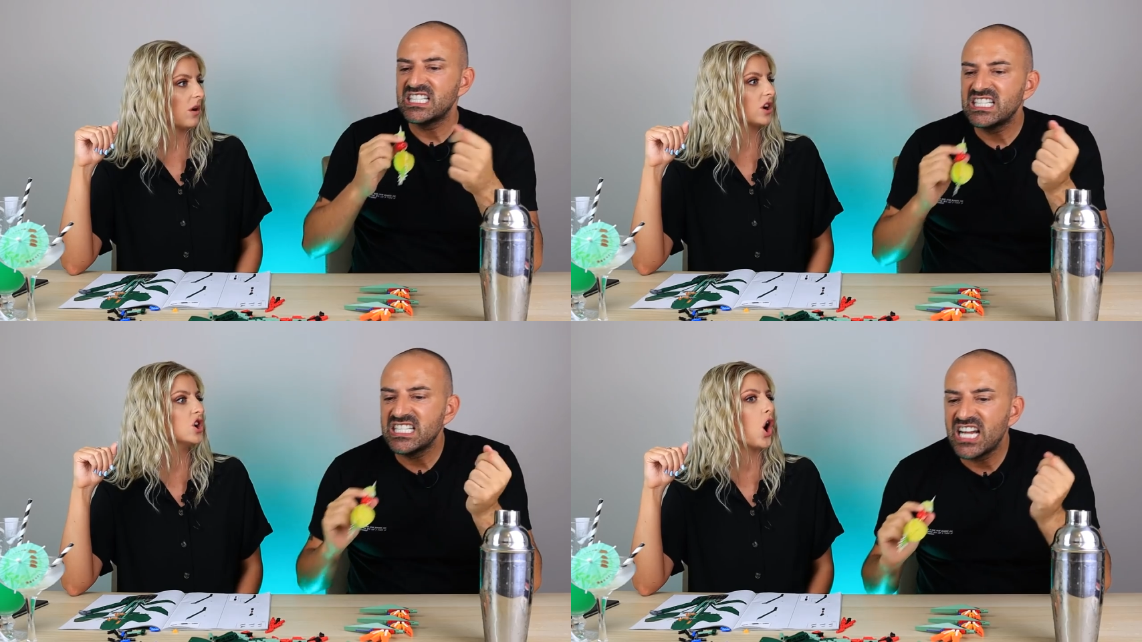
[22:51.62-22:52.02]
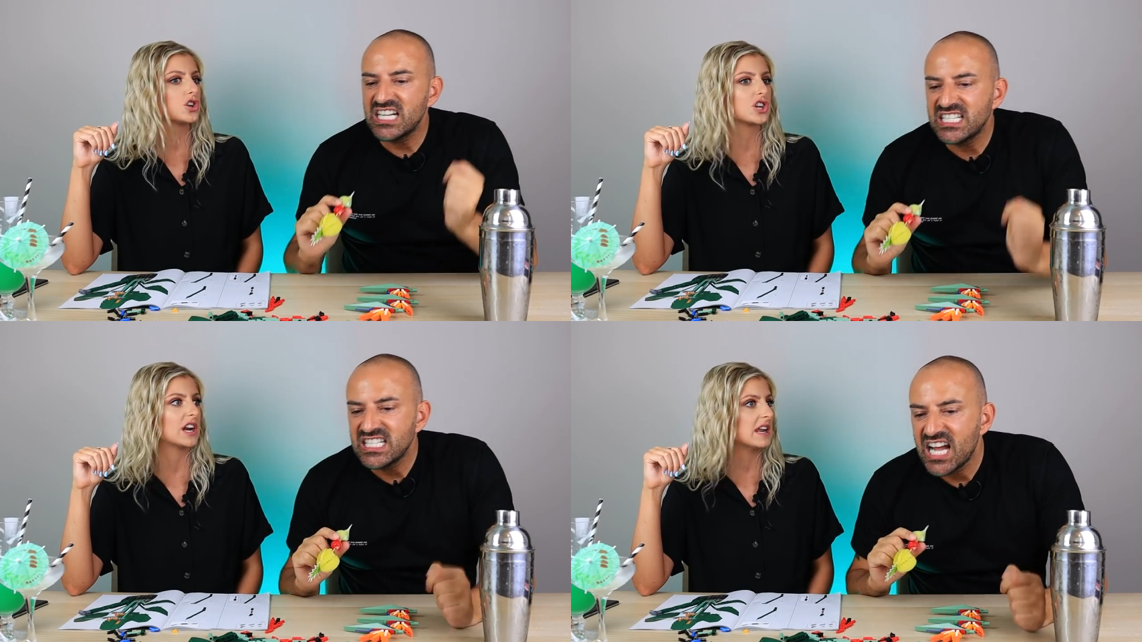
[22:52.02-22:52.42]
Speaker 1: you are
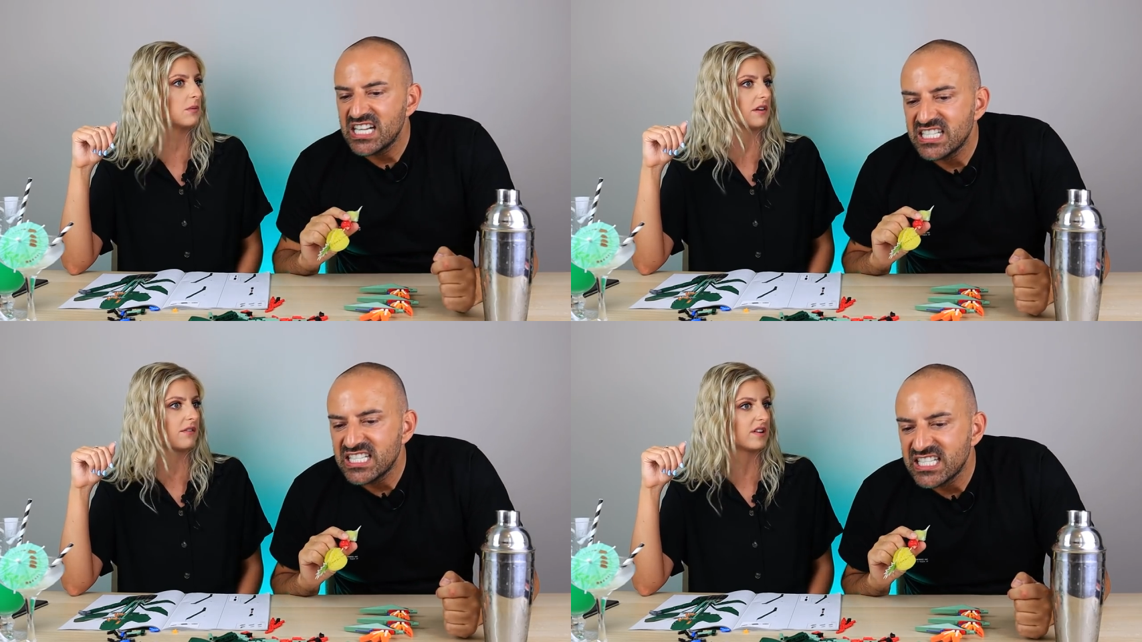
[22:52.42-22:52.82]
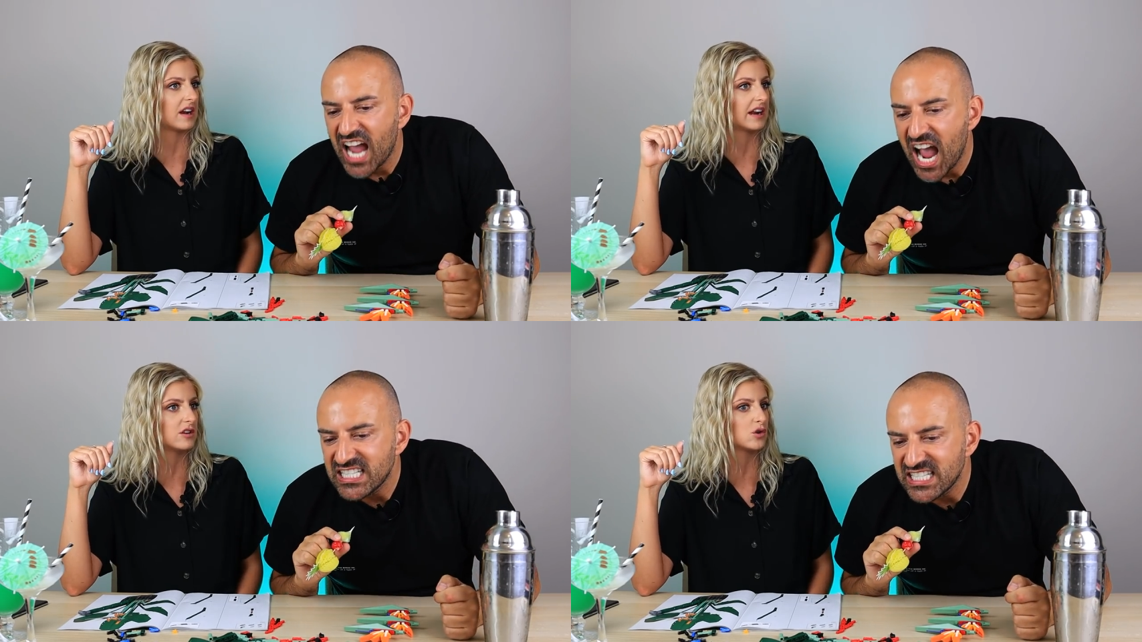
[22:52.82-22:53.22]
not going to eat with your
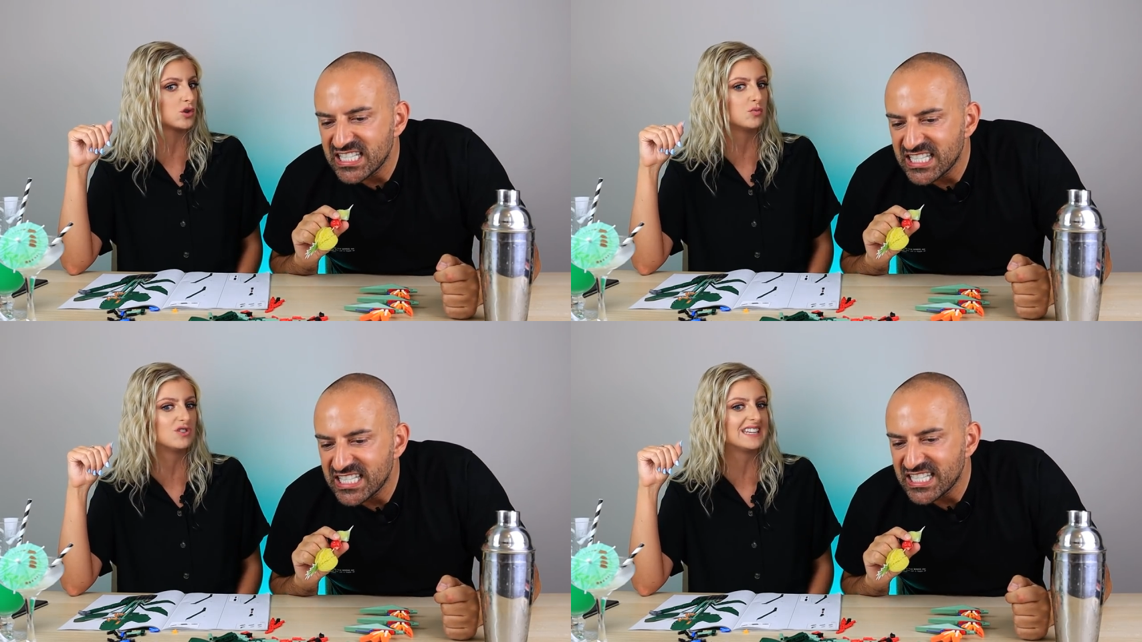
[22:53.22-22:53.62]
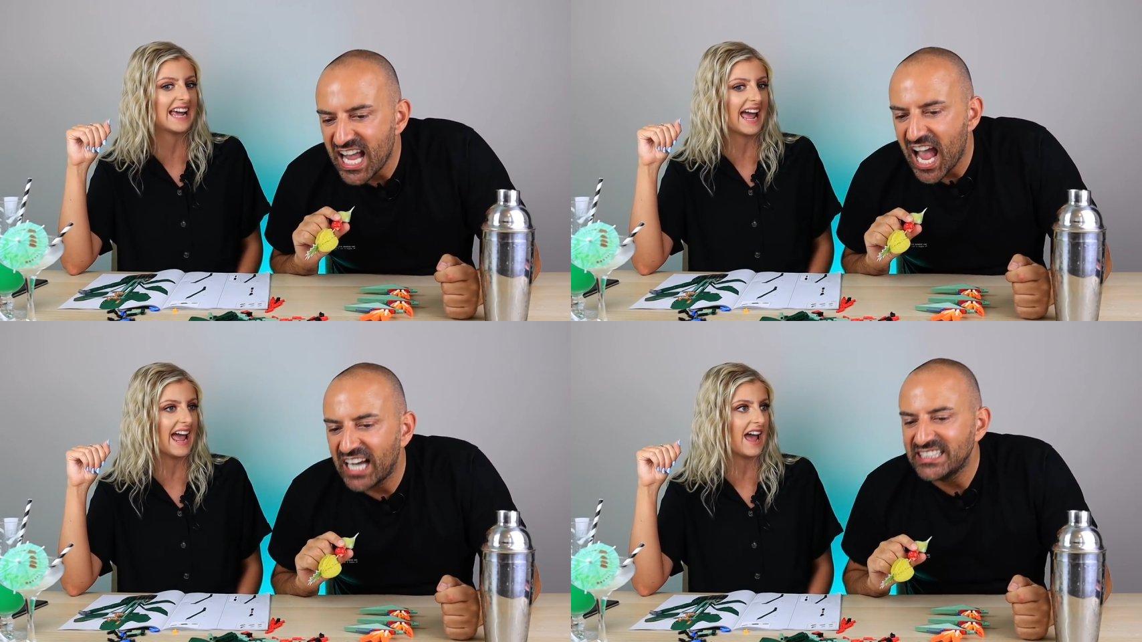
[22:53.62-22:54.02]
Invisalign in, don't you
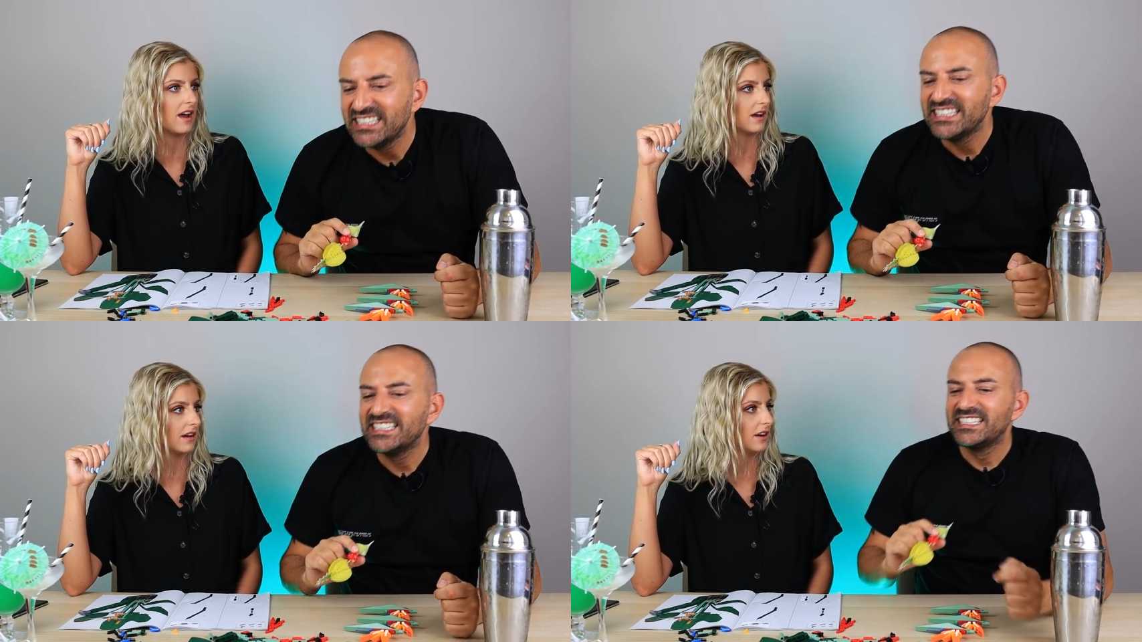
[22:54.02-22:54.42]
dare.